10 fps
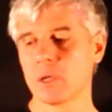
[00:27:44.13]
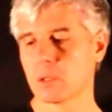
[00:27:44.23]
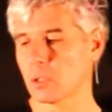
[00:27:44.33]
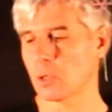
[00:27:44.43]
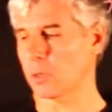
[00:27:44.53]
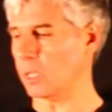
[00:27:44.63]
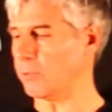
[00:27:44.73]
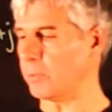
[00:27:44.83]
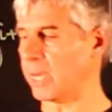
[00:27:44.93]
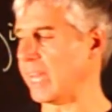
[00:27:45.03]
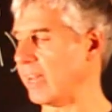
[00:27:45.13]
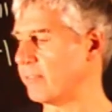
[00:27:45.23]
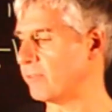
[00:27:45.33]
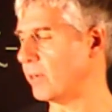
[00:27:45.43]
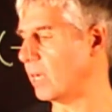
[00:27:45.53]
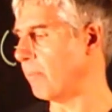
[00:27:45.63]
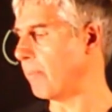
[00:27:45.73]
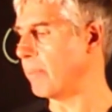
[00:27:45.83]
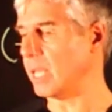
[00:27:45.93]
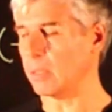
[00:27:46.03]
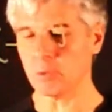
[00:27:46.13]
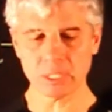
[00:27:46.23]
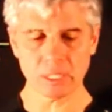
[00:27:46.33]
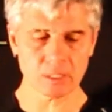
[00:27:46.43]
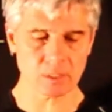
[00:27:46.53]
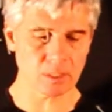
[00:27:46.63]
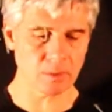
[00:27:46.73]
So if we have matrices